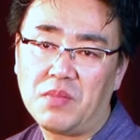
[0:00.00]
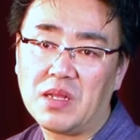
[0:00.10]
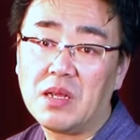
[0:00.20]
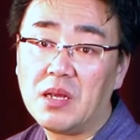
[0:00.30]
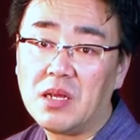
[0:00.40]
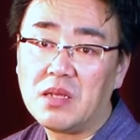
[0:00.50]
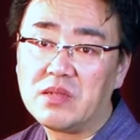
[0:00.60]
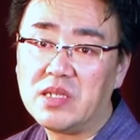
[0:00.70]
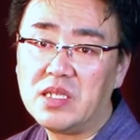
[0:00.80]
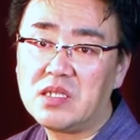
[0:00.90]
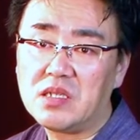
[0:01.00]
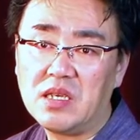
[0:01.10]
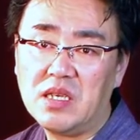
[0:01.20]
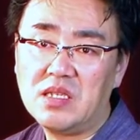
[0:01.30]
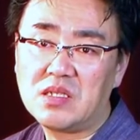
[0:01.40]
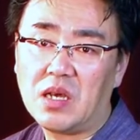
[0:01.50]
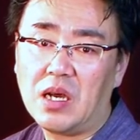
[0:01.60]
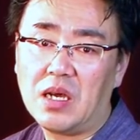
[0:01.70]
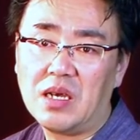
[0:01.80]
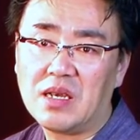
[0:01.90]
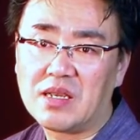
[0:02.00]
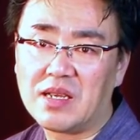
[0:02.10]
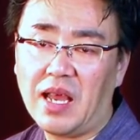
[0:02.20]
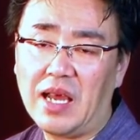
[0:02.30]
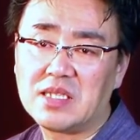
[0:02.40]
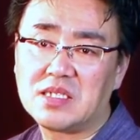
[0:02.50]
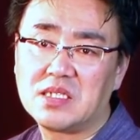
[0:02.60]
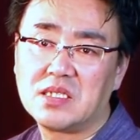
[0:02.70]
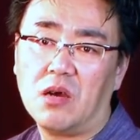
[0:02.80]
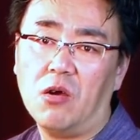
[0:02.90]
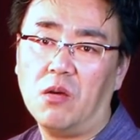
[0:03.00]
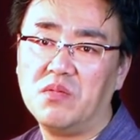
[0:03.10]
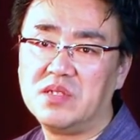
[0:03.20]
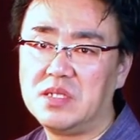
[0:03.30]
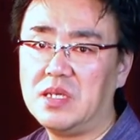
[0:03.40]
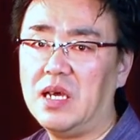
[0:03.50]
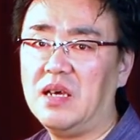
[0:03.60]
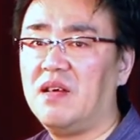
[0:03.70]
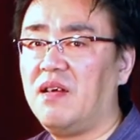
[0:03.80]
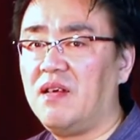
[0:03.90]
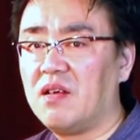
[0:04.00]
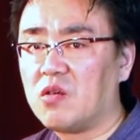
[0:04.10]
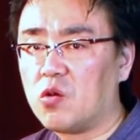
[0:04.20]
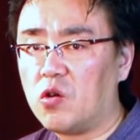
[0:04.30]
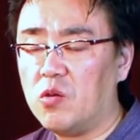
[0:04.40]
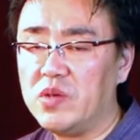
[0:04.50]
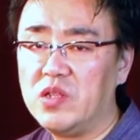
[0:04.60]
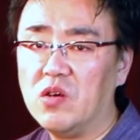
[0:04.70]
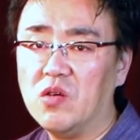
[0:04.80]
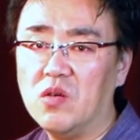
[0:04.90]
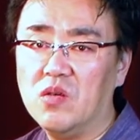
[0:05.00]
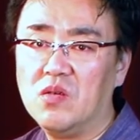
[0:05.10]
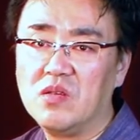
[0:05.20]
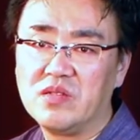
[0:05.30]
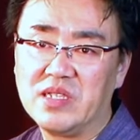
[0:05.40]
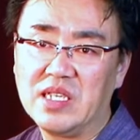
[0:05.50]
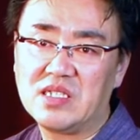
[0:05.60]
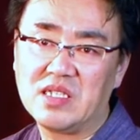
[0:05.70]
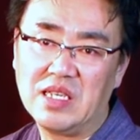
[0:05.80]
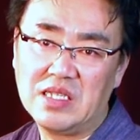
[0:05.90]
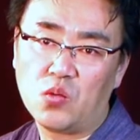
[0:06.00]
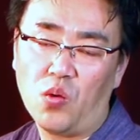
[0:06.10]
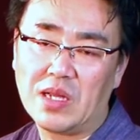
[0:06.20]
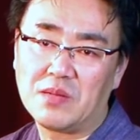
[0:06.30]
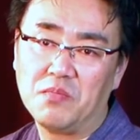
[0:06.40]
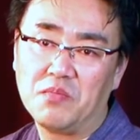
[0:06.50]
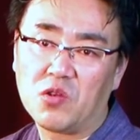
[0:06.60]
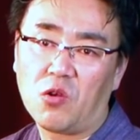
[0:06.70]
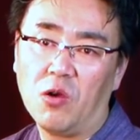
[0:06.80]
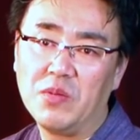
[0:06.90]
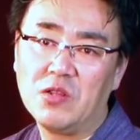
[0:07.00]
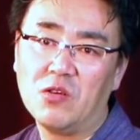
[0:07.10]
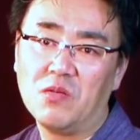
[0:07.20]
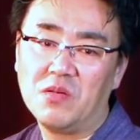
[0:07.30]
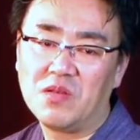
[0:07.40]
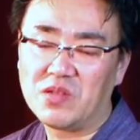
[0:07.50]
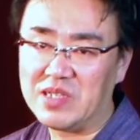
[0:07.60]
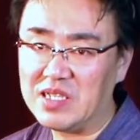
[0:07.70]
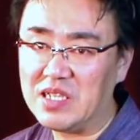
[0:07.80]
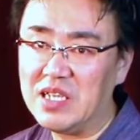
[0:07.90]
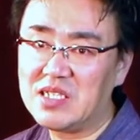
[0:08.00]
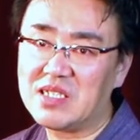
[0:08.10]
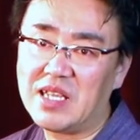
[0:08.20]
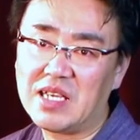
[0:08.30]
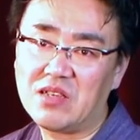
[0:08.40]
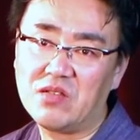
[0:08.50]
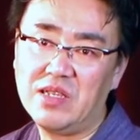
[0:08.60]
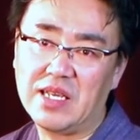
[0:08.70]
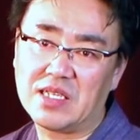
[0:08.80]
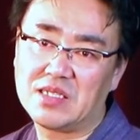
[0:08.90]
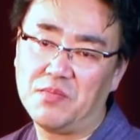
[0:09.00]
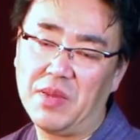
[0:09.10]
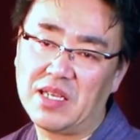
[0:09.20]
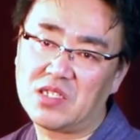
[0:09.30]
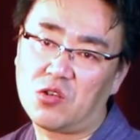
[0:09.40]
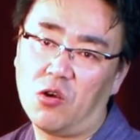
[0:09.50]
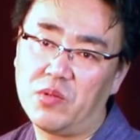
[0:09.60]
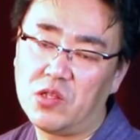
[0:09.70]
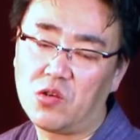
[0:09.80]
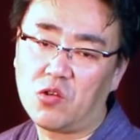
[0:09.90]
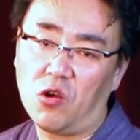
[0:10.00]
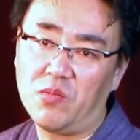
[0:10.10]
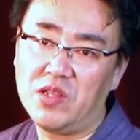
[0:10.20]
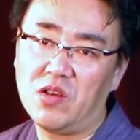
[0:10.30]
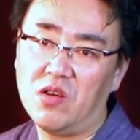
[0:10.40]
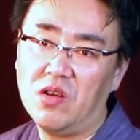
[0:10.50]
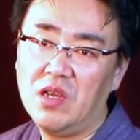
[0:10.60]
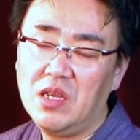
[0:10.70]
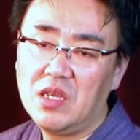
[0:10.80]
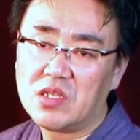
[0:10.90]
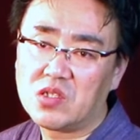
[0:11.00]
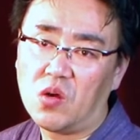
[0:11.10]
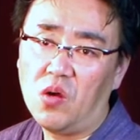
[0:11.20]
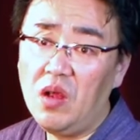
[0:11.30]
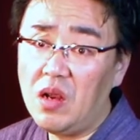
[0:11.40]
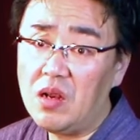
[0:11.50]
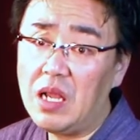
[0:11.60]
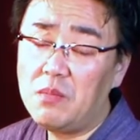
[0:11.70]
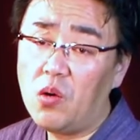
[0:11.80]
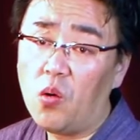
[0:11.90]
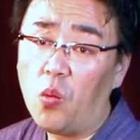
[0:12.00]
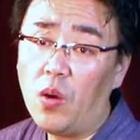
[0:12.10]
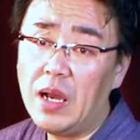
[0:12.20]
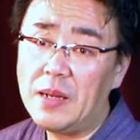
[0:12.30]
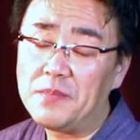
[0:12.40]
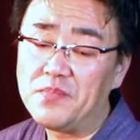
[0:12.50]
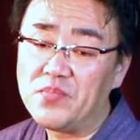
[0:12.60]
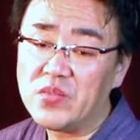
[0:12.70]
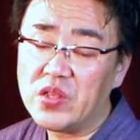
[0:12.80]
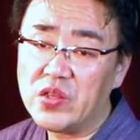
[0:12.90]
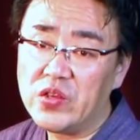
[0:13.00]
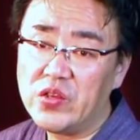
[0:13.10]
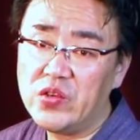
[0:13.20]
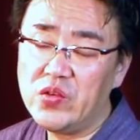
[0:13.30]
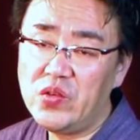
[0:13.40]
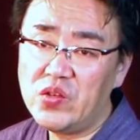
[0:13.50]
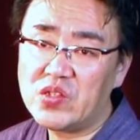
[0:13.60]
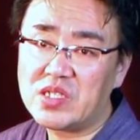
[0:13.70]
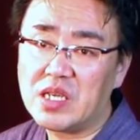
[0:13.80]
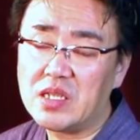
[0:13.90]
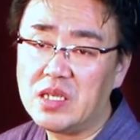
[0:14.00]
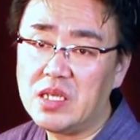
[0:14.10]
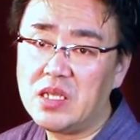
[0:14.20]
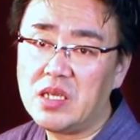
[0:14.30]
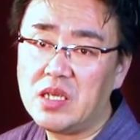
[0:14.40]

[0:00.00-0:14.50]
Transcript: but this is a gut of the Kobido. This is what Kobido, this is the techniques makes Kobido Kobido. So level 1, you studied